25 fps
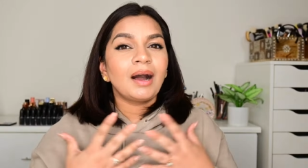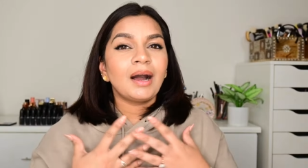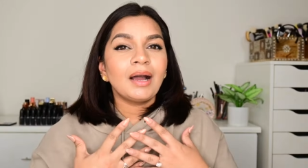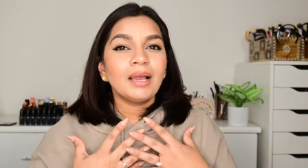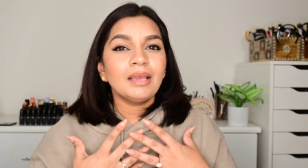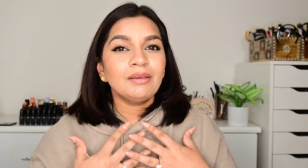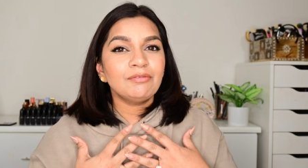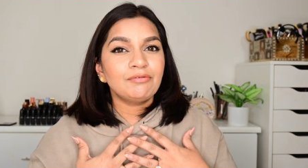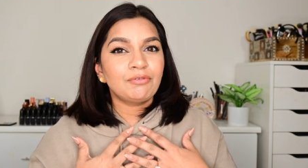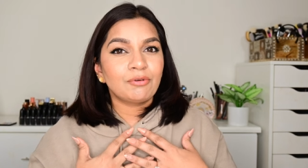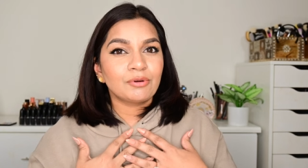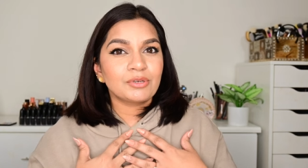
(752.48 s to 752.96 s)
I
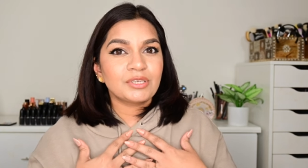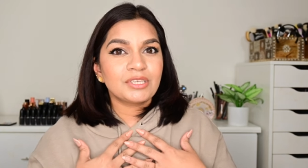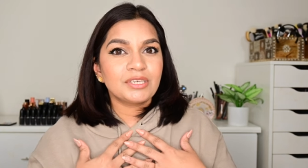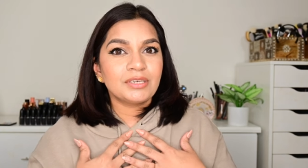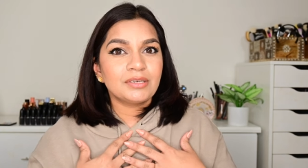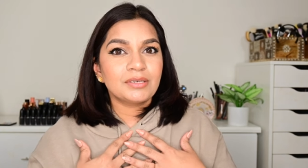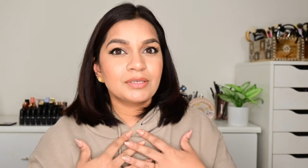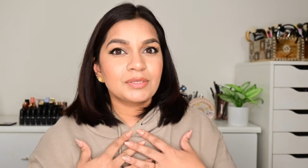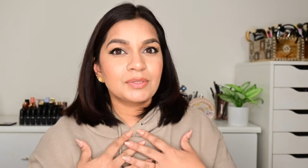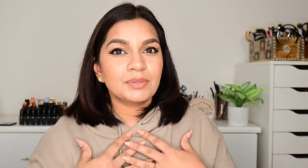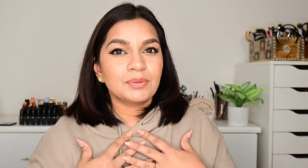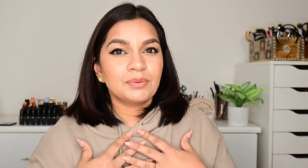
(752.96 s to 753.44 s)
am forty
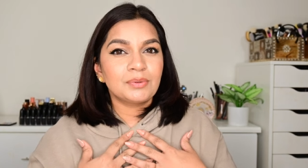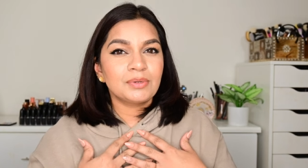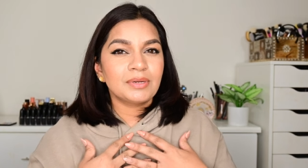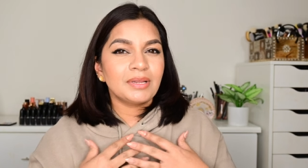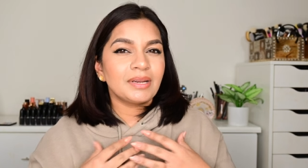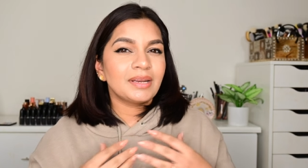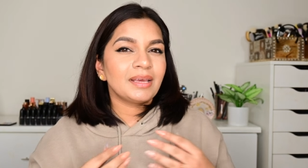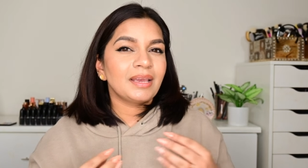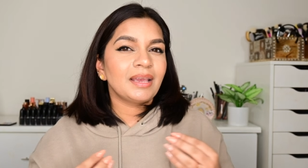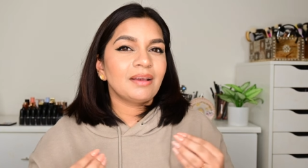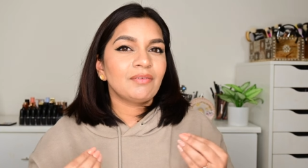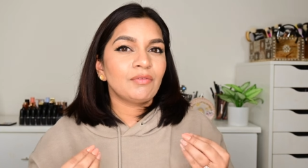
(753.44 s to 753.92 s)
years old,
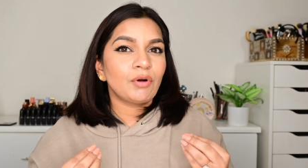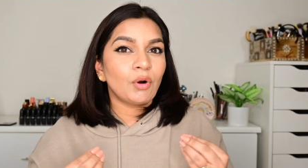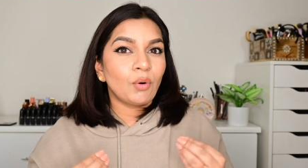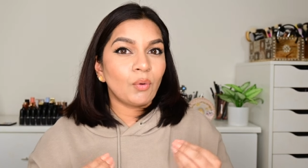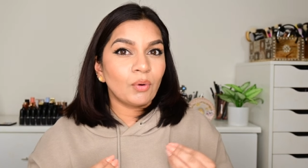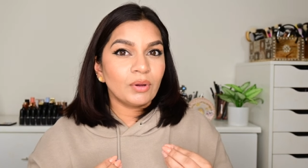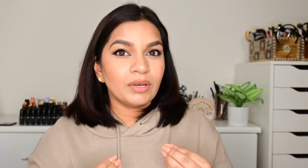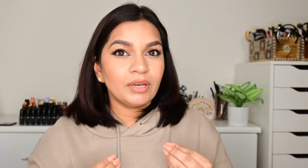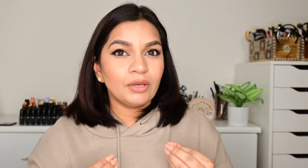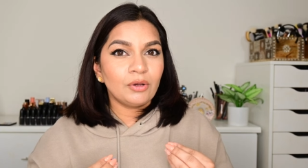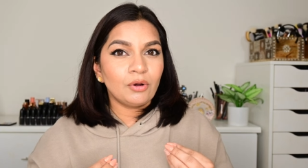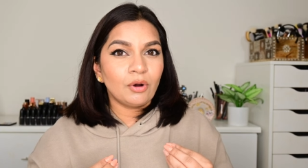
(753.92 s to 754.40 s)
and I have
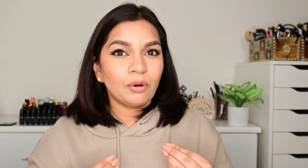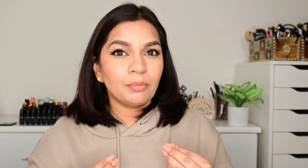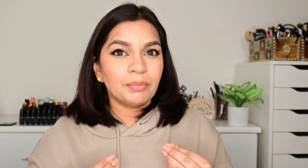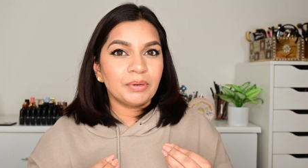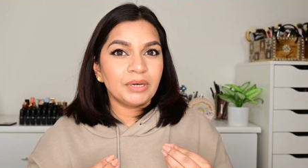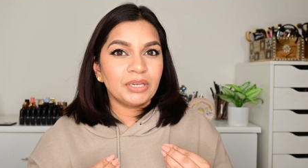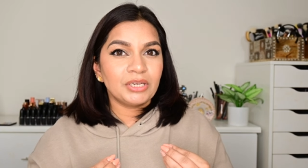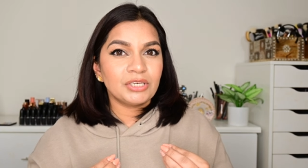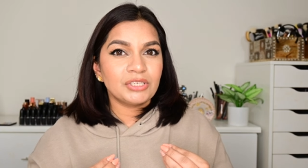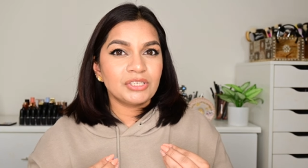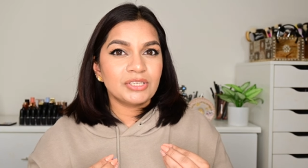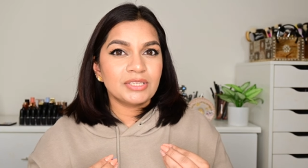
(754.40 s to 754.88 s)
oily
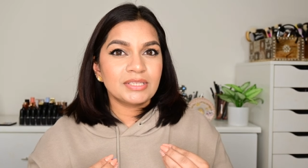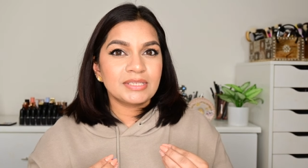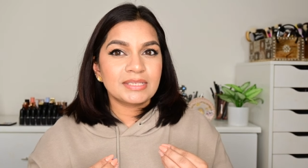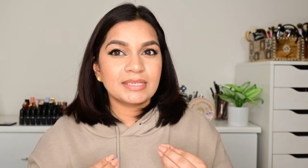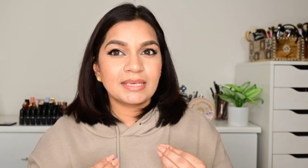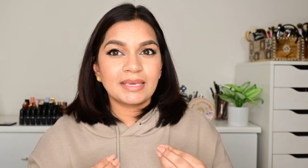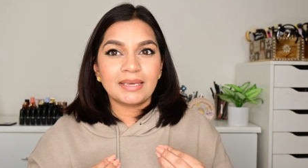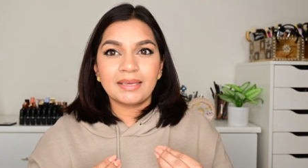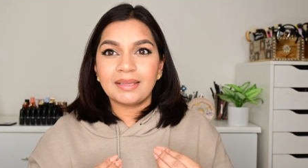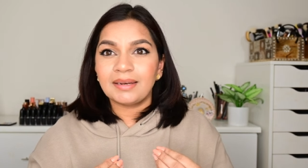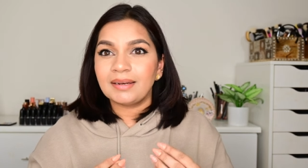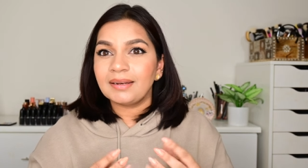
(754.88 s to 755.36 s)
combination
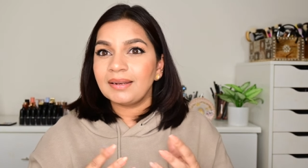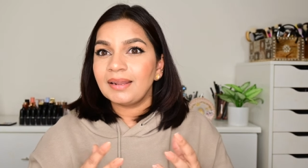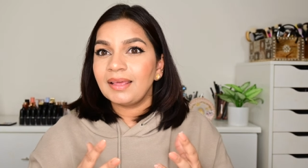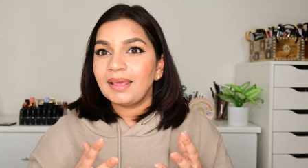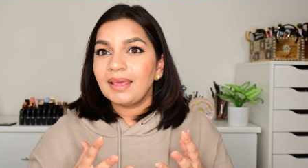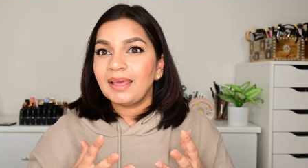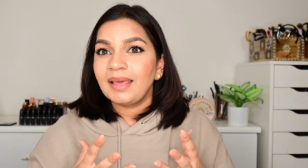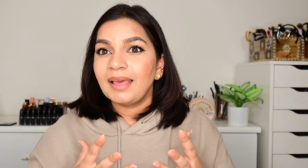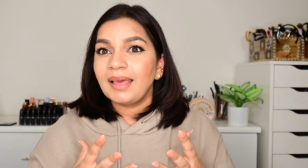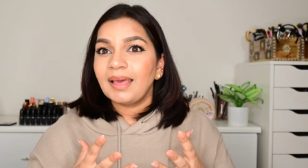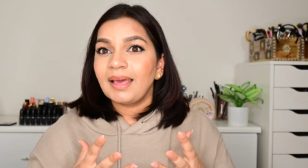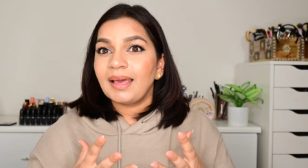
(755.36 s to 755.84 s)
skin,
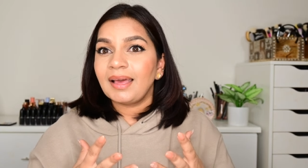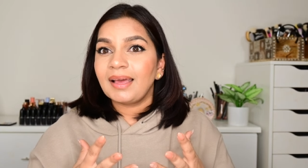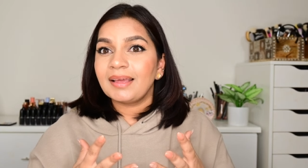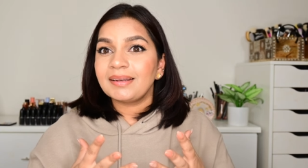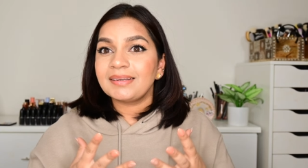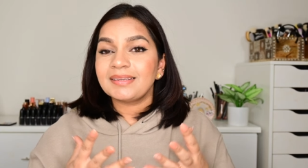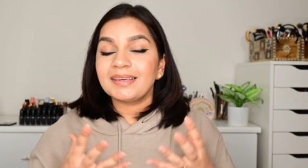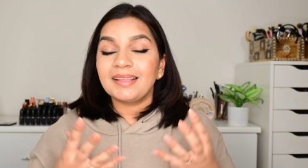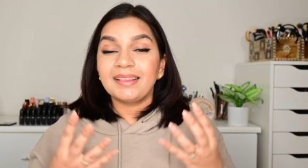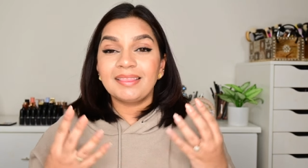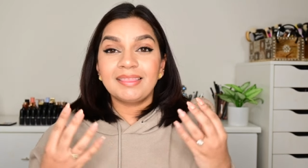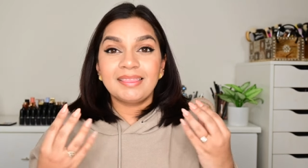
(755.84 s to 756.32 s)

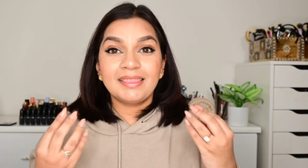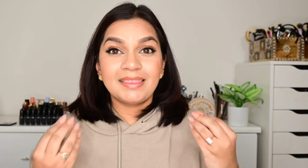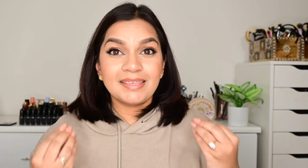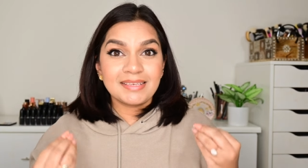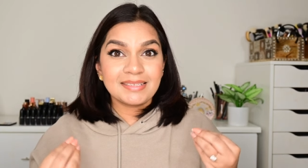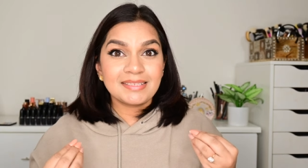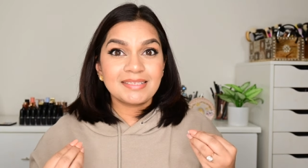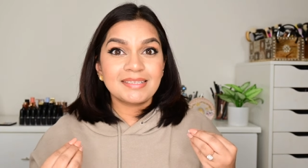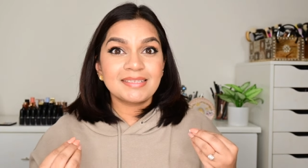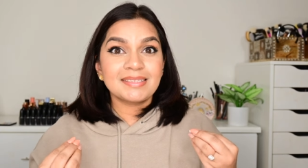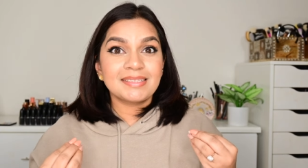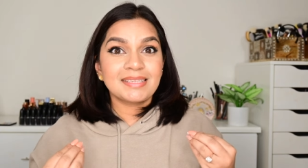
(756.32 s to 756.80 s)
and
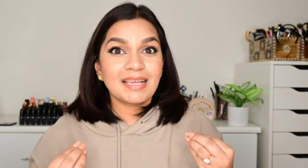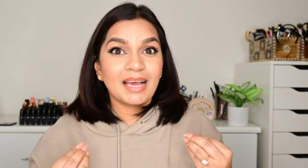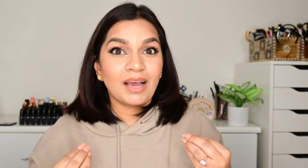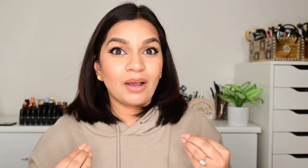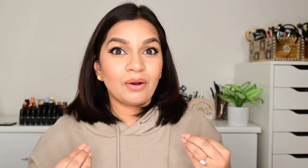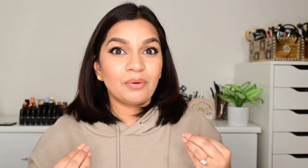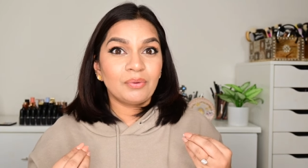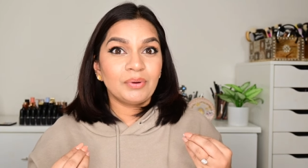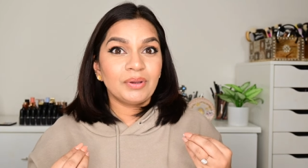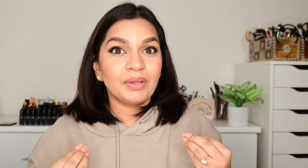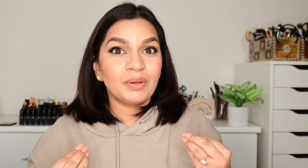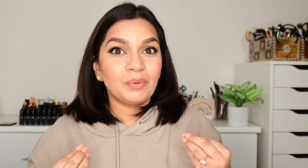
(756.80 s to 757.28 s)
this is
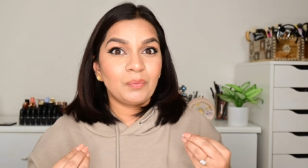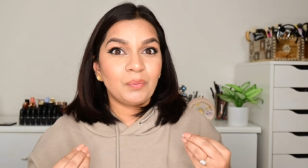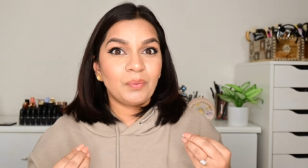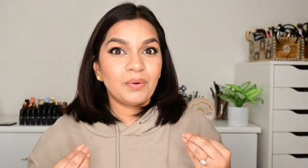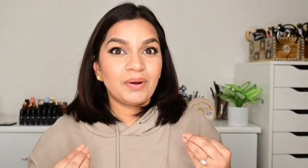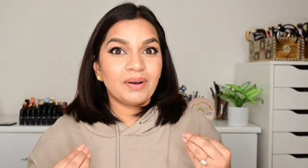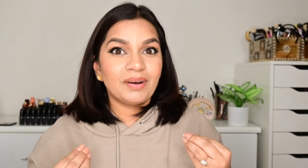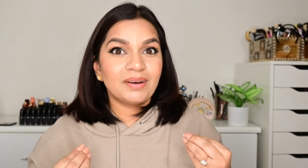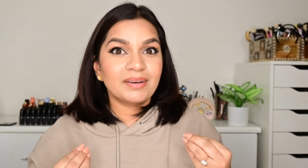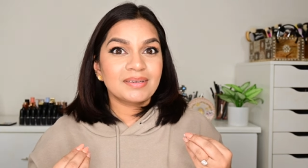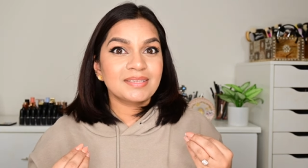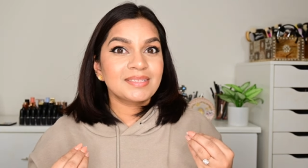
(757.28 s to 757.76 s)
how it
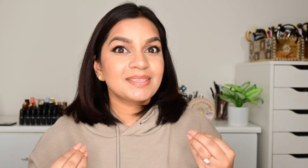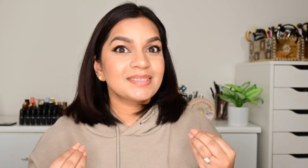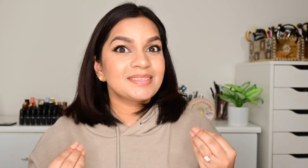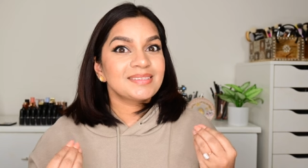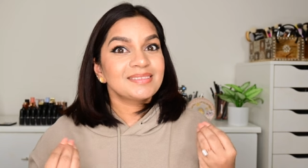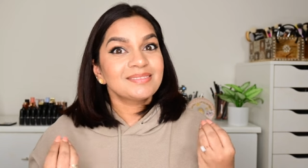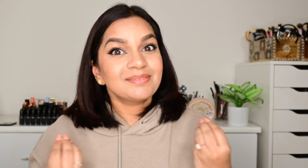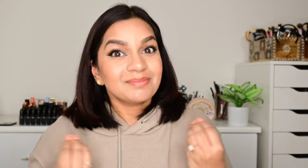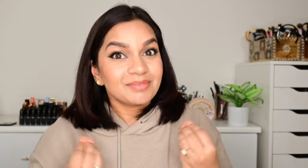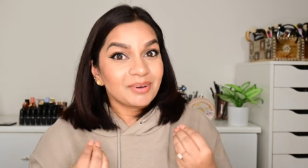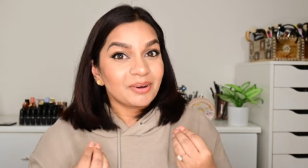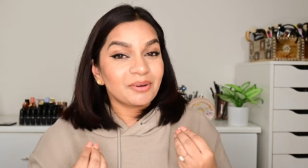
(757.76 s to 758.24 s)
works
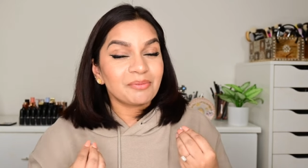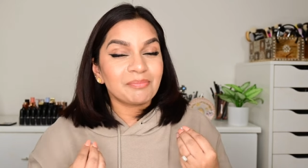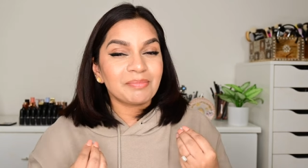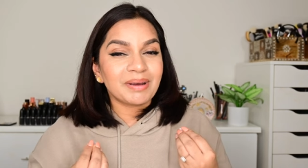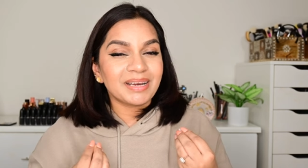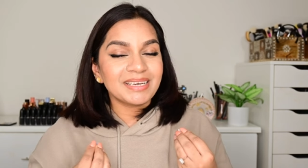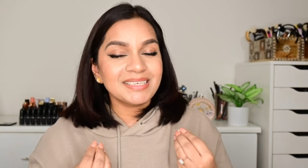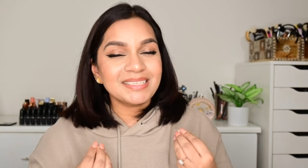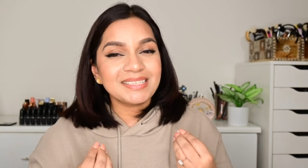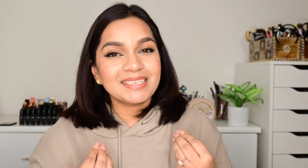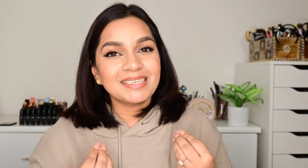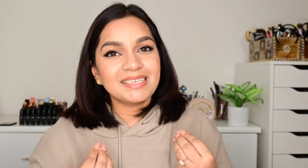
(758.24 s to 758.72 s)
on
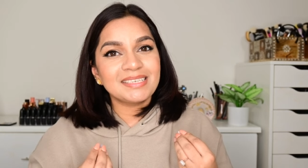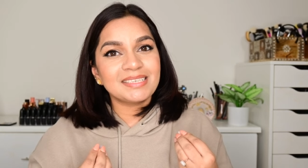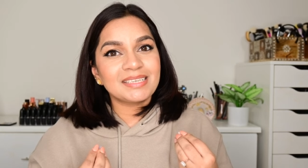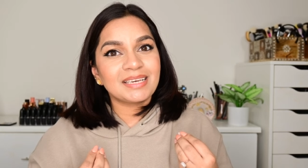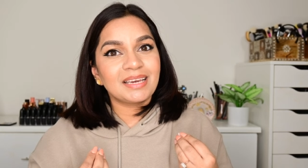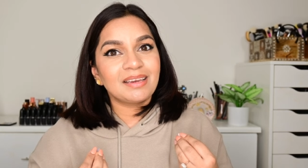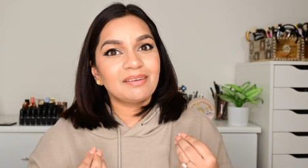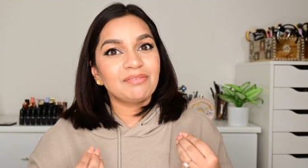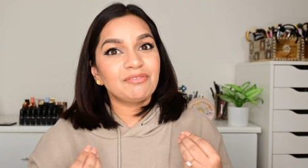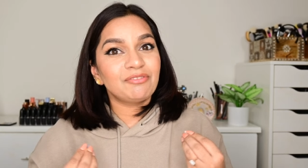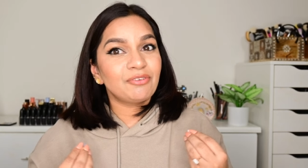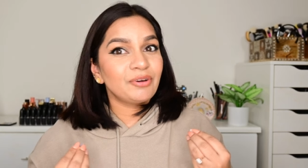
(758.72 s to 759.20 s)
my skin
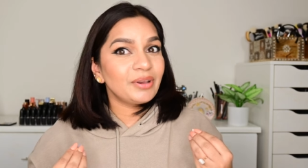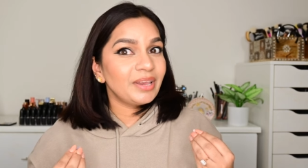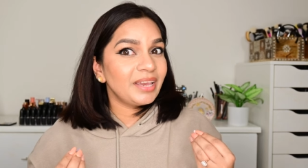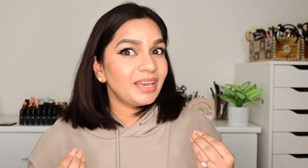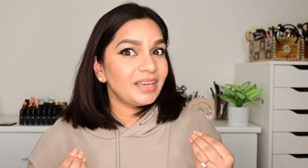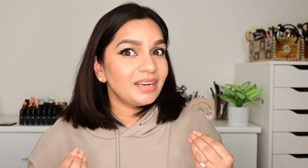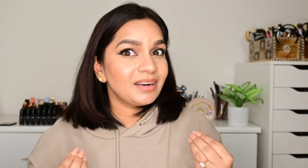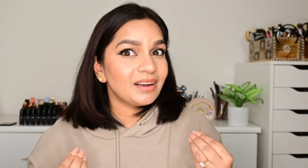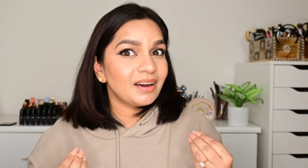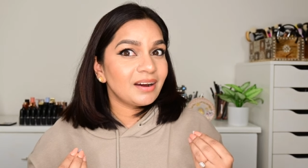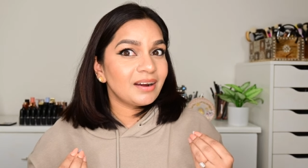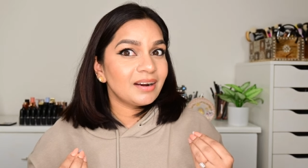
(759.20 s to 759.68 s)
type for
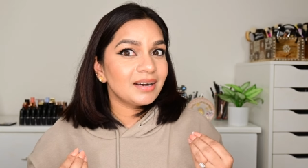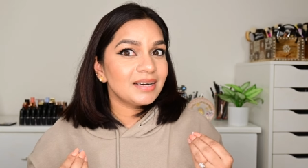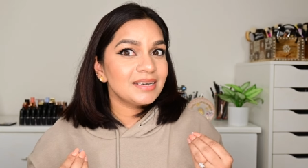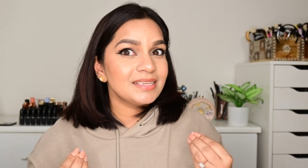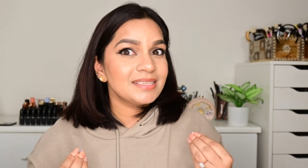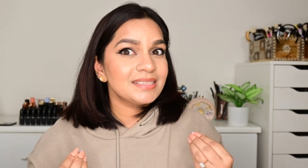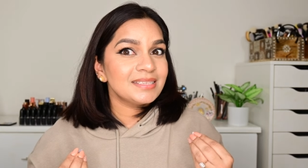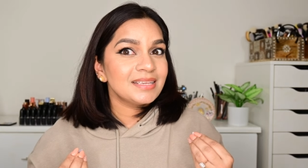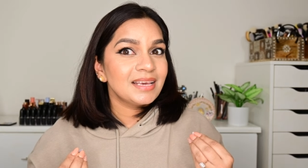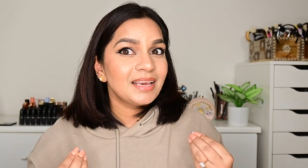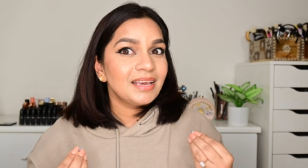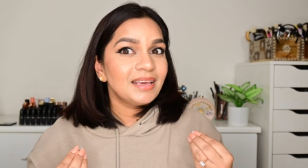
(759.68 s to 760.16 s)
eight
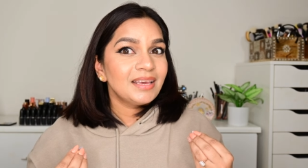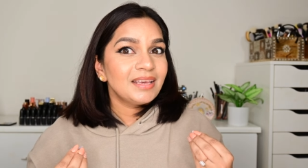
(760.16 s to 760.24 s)
hours.